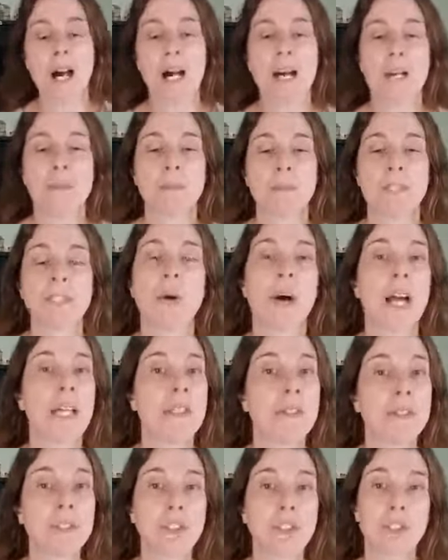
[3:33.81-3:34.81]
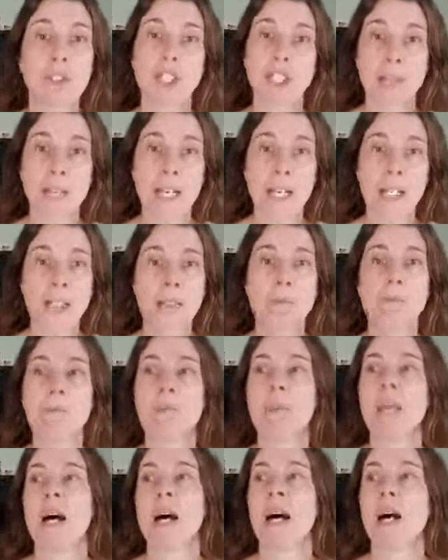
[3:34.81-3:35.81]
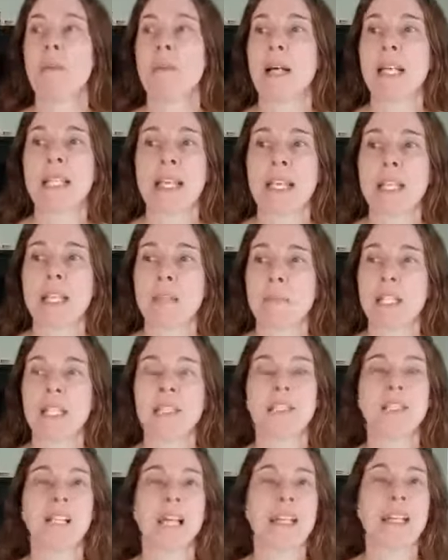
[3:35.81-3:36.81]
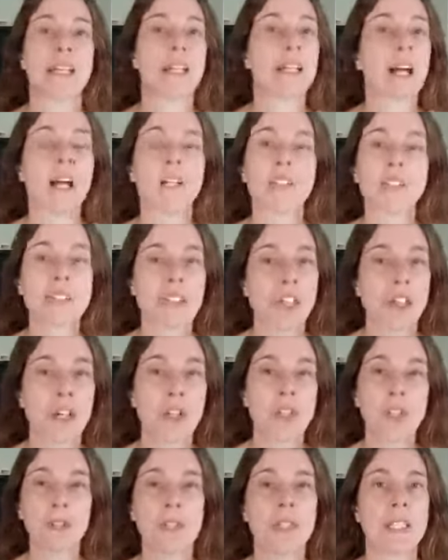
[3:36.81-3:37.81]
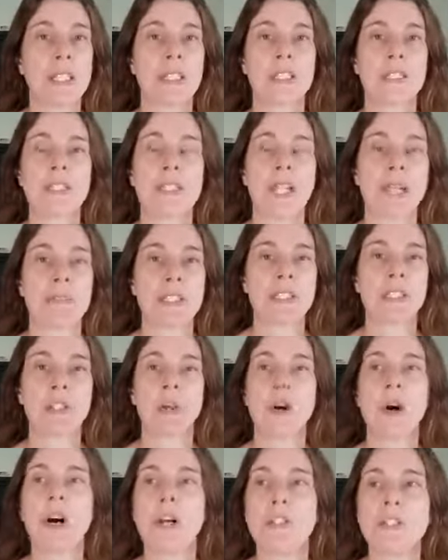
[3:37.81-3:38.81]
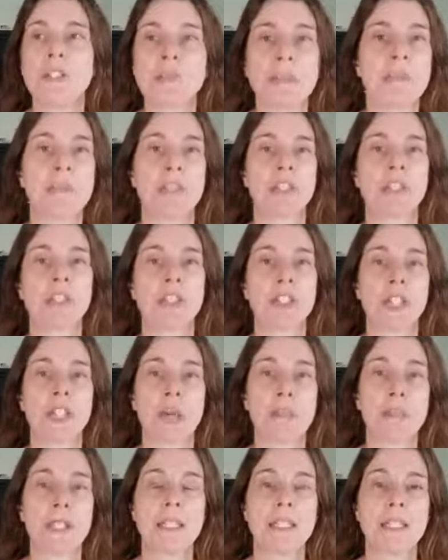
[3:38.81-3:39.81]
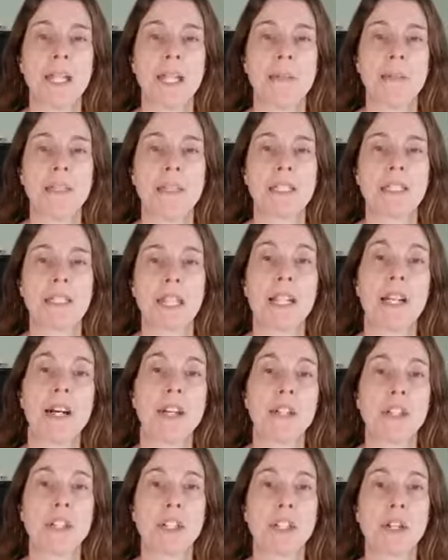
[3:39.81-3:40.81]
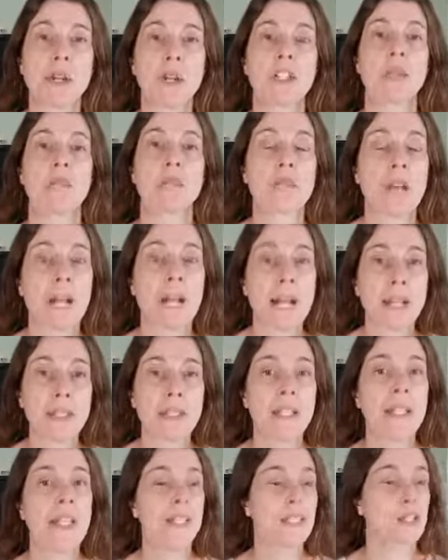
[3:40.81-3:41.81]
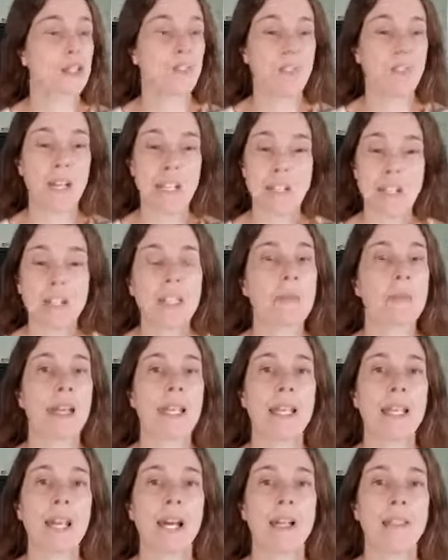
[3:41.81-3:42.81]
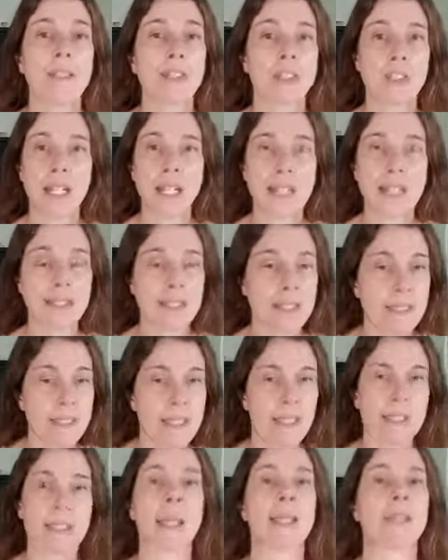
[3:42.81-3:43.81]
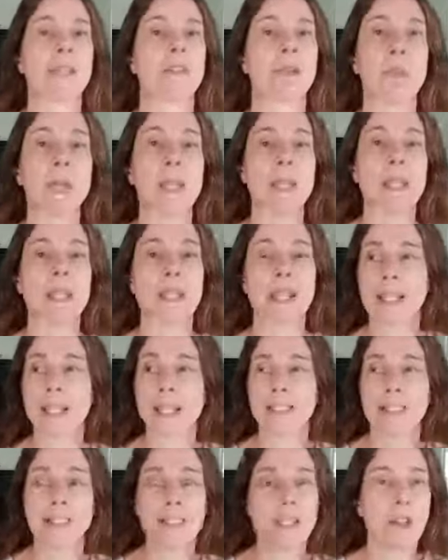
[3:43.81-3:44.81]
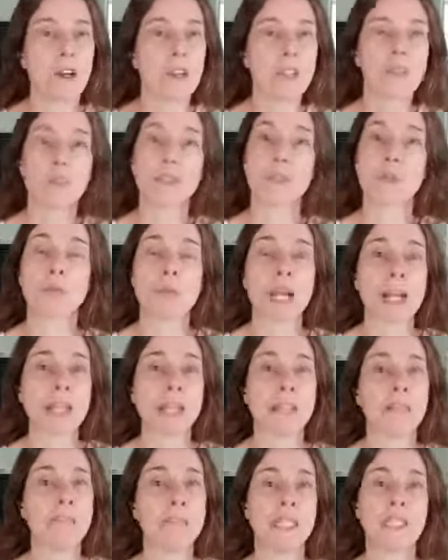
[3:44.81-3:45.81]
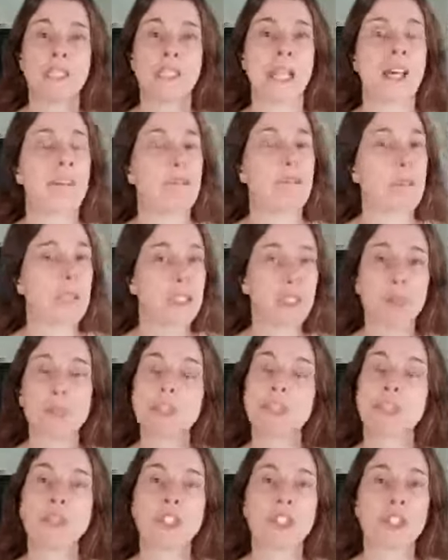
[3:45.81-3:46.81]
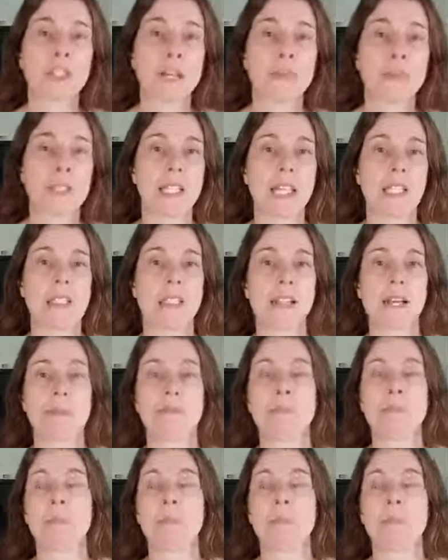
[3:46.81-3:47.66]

So I use Gmail. I like it because I can color code the assignments. So all of my mystery shopping assignments, I color code them red. So if I look at my calendar, I can see like the week, I can see all of the red, means I have a bunch of mystery shops lined up.